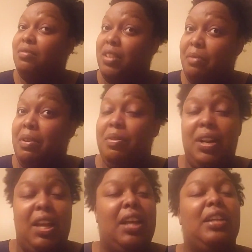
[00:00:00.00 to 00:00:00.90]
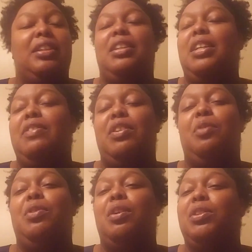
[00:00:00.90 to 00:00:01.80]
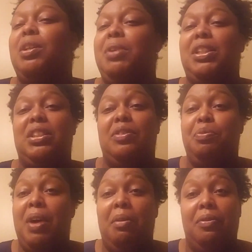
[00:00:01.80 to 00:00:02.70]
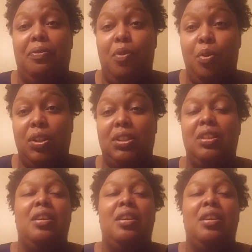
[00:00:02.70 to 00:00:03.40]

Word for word: Come on now. Even though we know some of that stuff is probably forced.